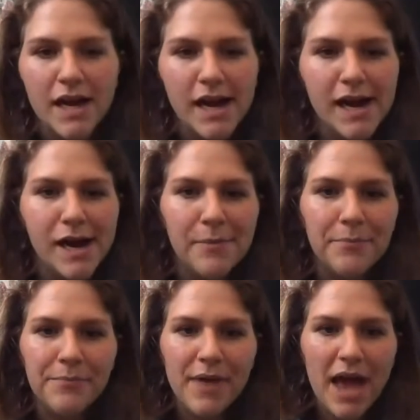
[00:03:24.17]

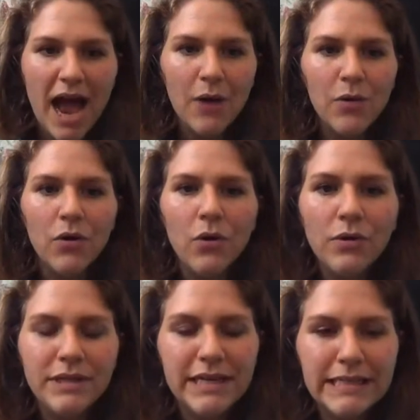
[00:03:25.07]
How
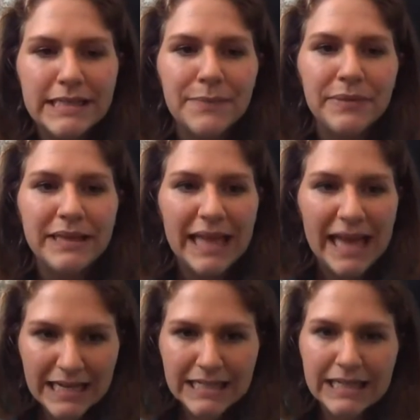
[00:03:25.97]
old is the
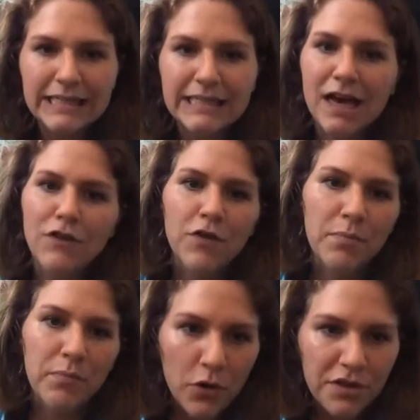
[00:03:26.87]
plant itself, or
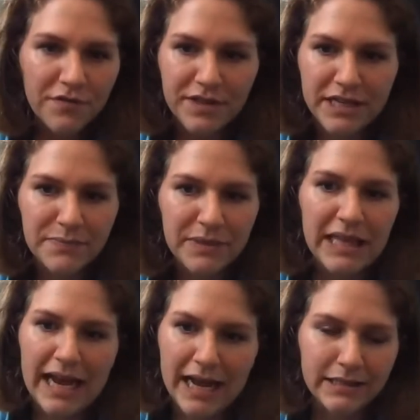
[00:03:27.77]
both of these
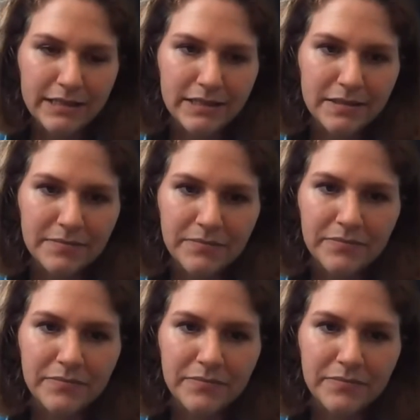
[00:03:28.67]
plants?